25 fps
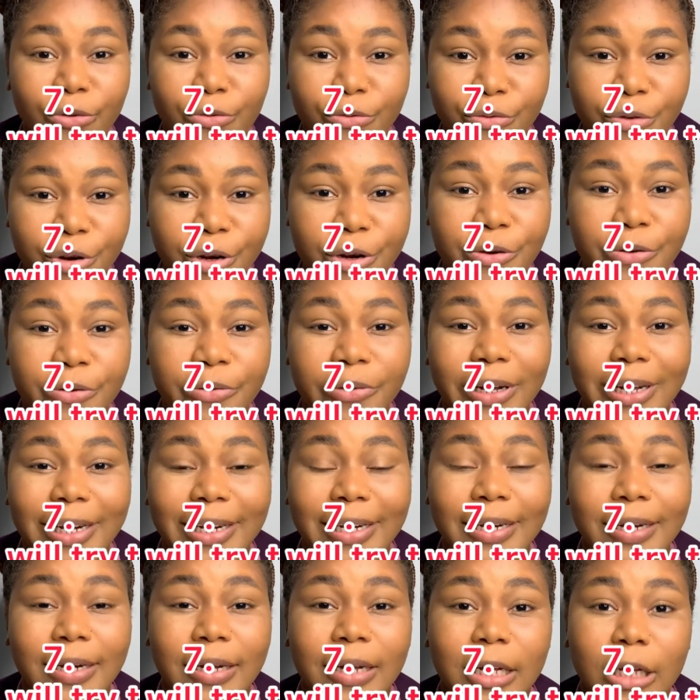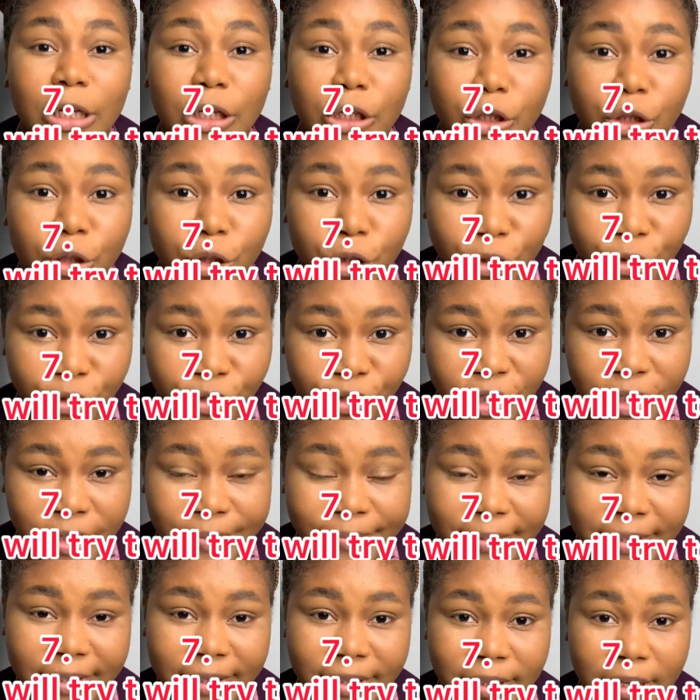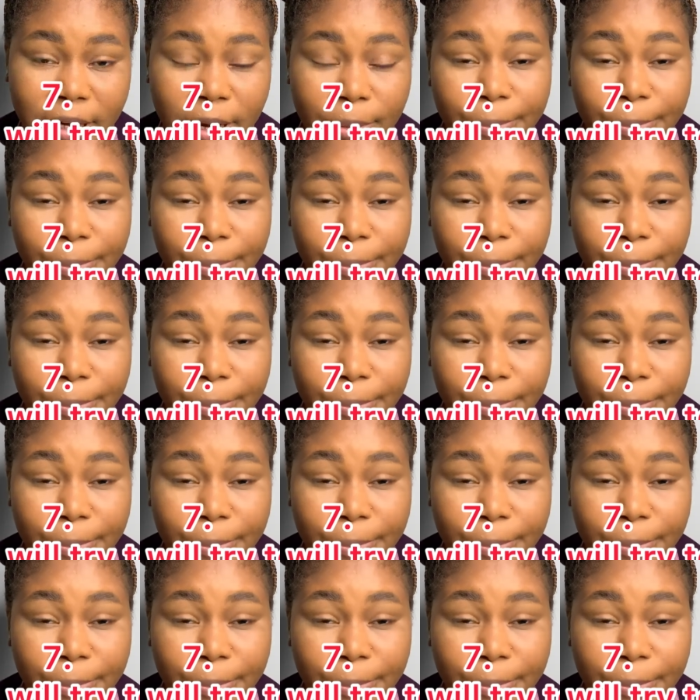ruin your dreams.